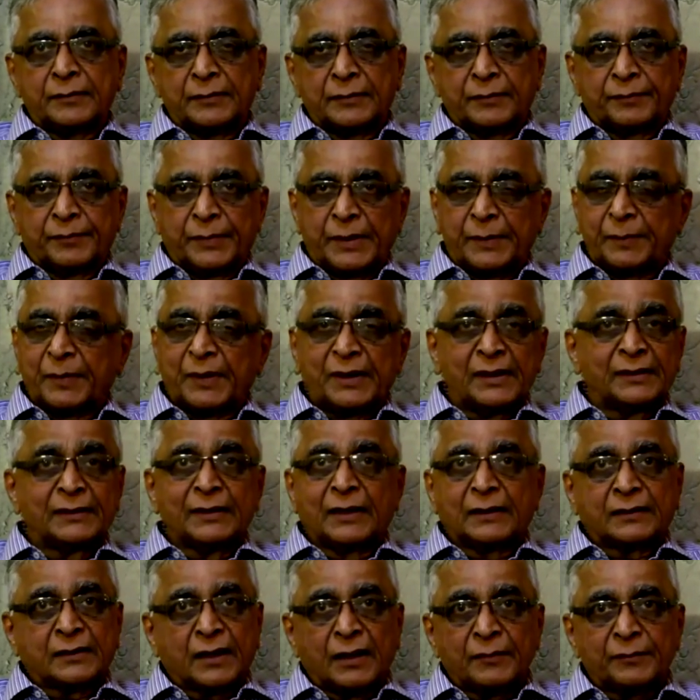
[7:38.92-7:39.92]
people in
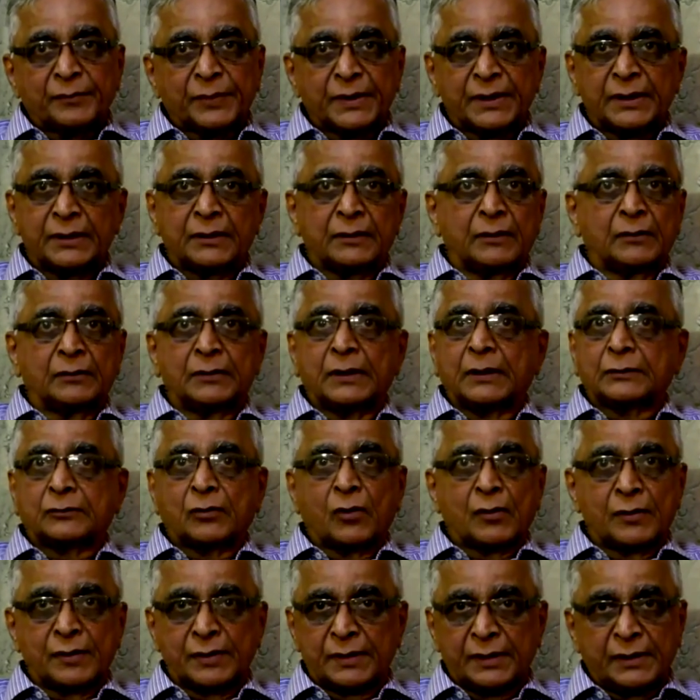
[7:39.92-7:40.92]
that company or the
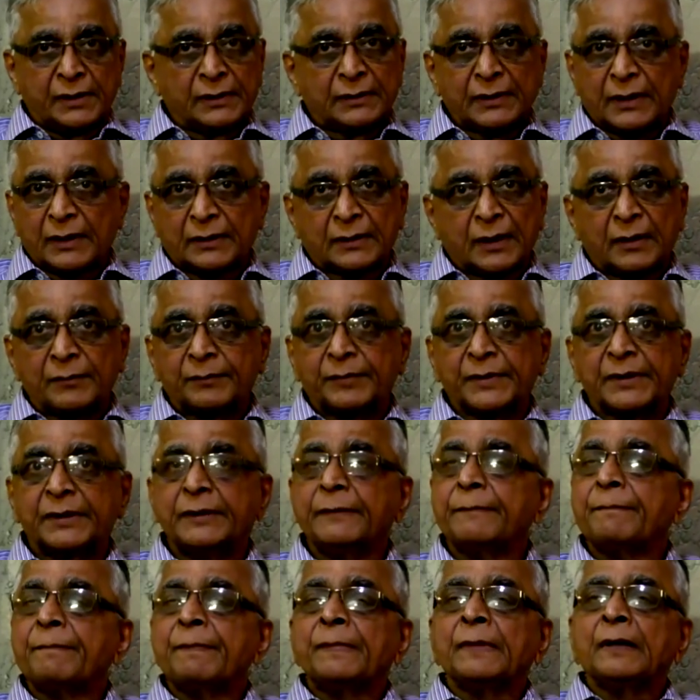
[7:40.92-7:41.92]
authority in that
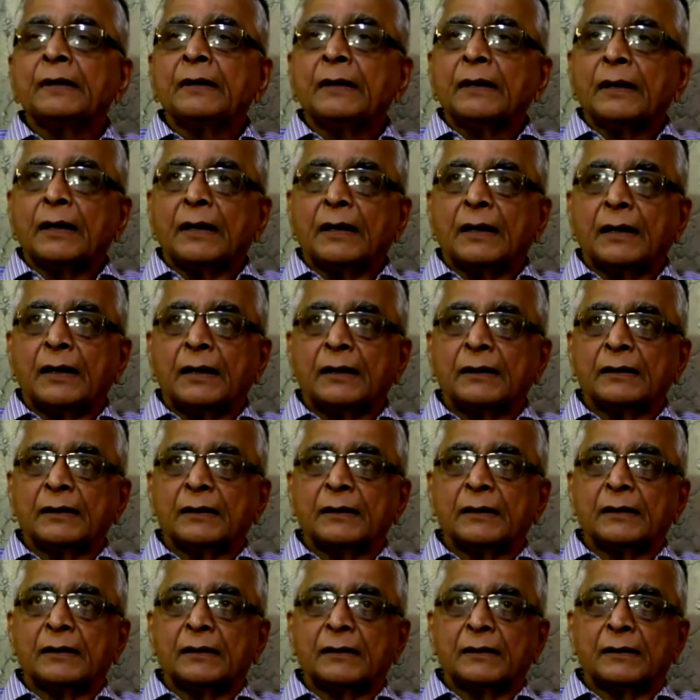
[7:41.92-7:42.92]
company, and
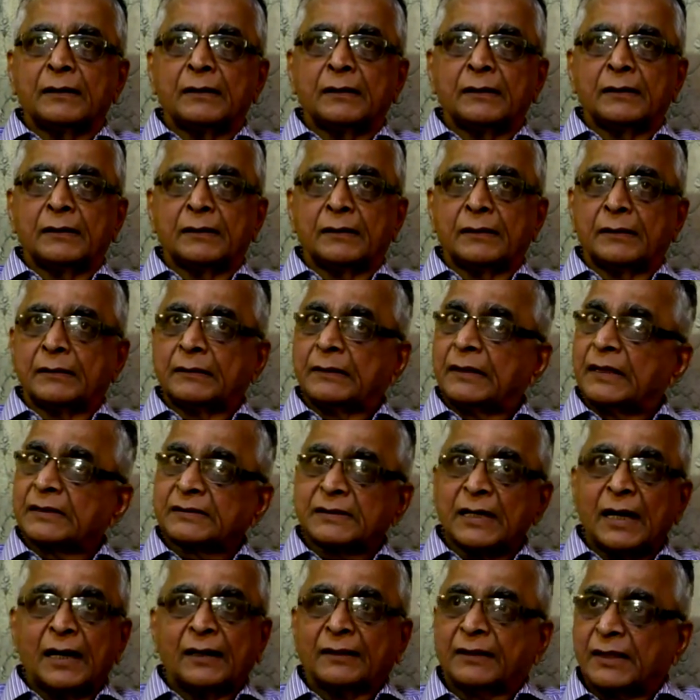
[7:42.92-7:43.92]

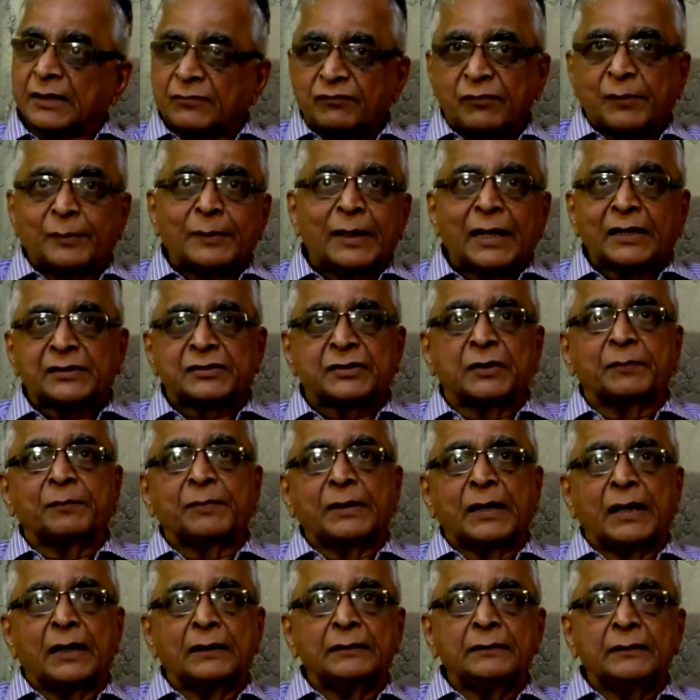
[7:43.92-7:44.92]
decide this will be action
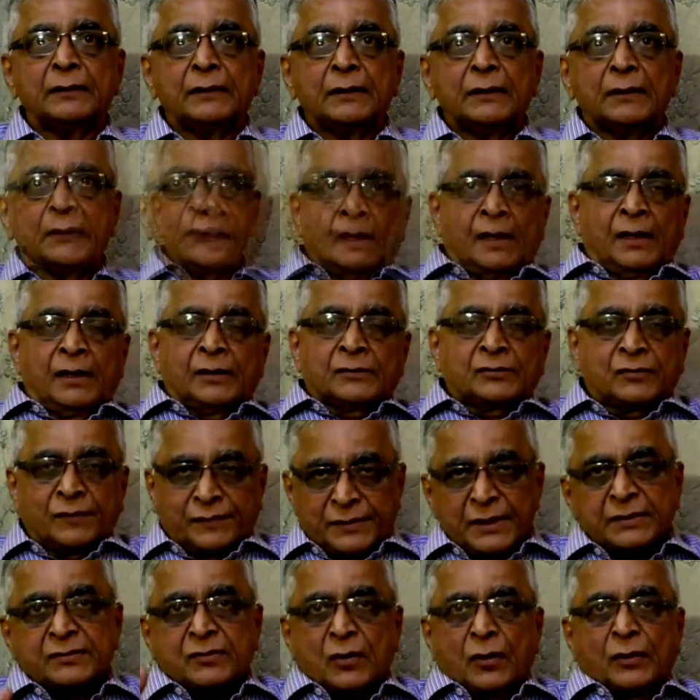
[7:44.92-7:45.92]
plan. So
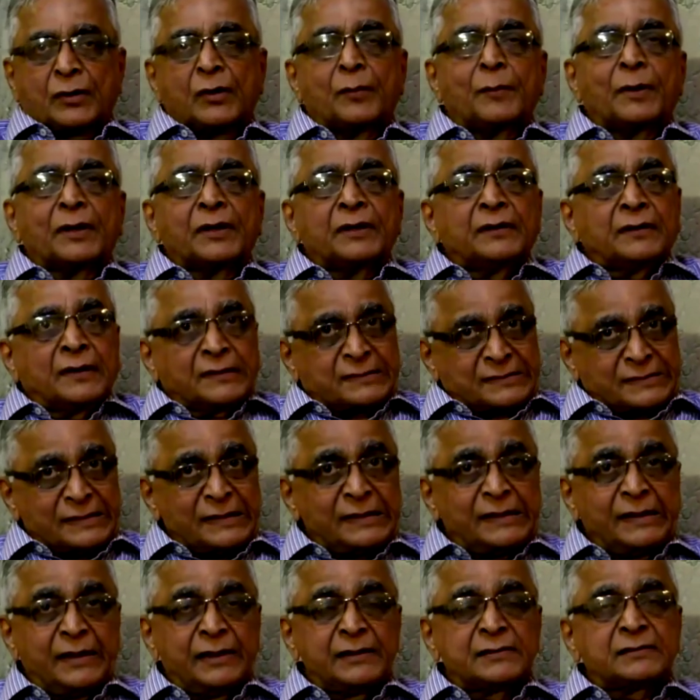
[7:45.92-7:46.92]
just talking about industry
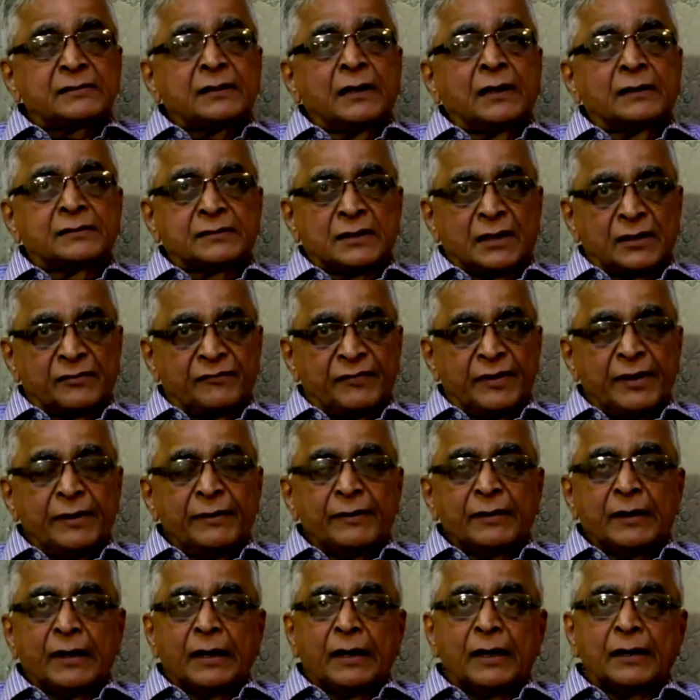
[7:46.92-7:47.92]
needs
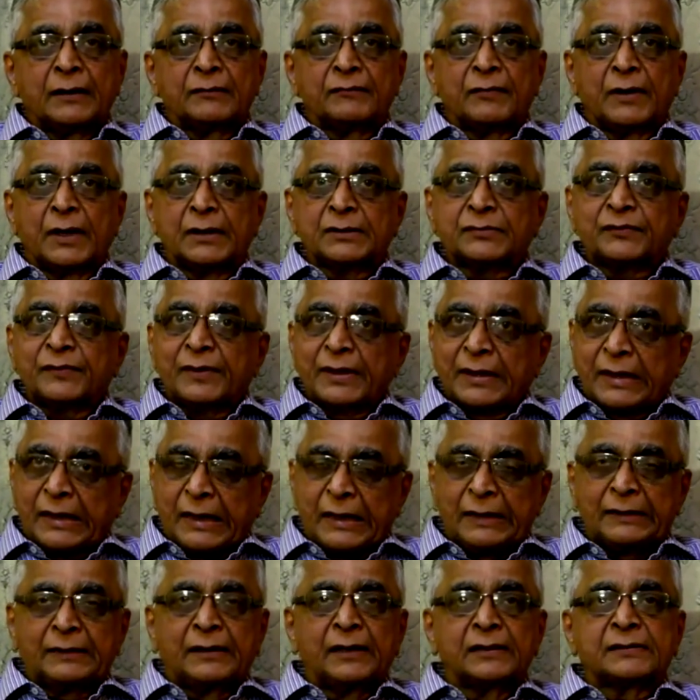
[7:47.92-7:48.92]
survey, and once we
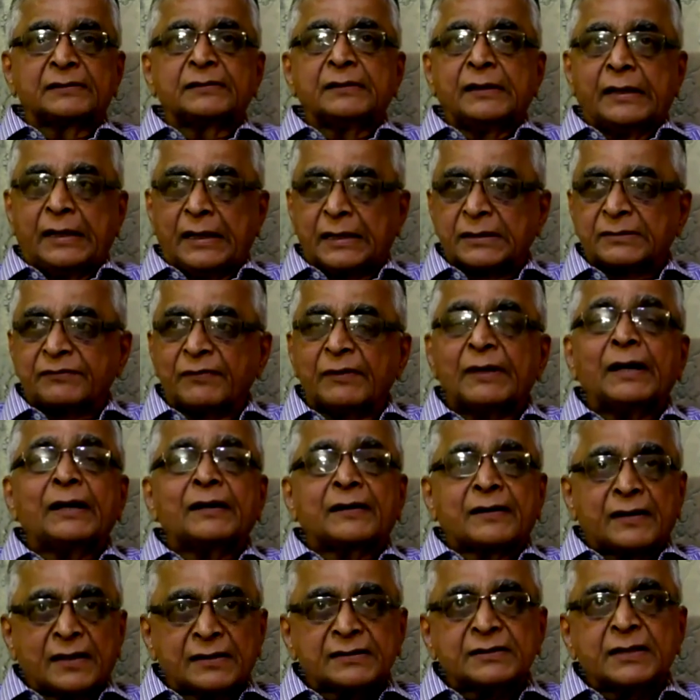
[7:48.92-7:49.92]
get these needs, we'll
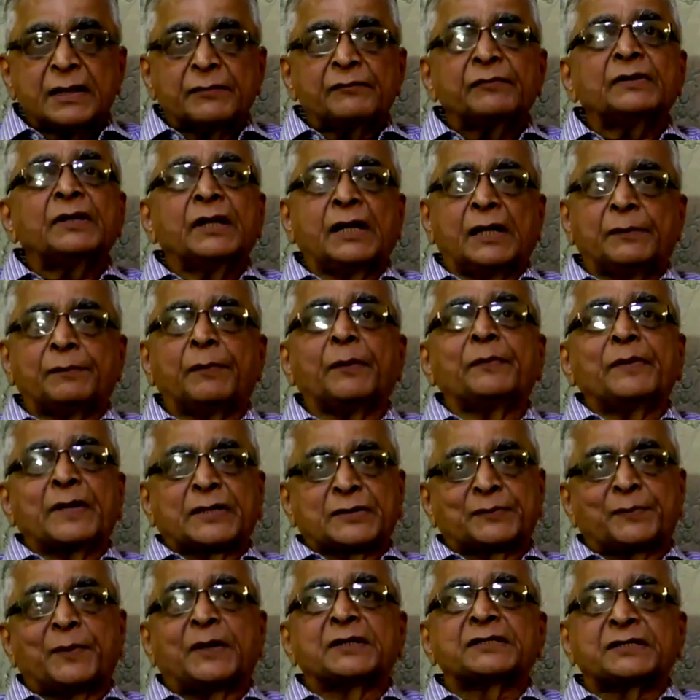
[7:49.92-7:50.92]
address them with the help of
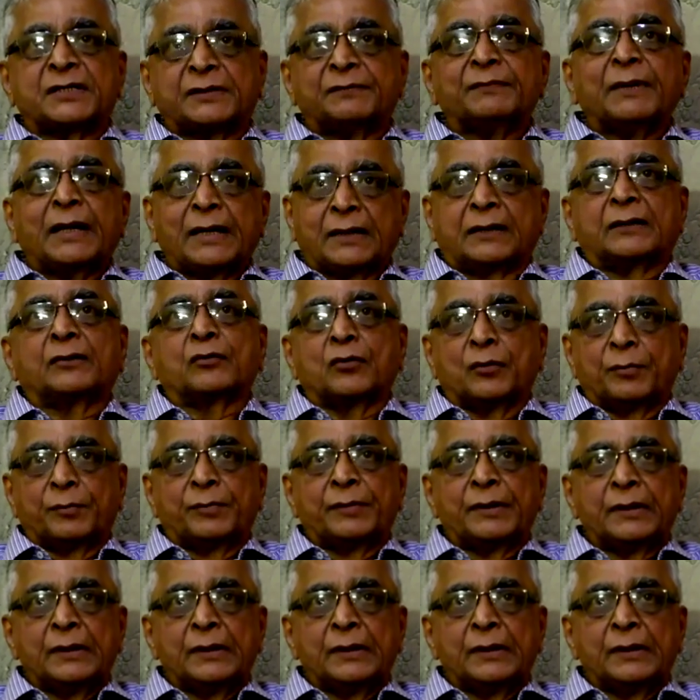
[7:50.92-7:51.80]
experts in my group.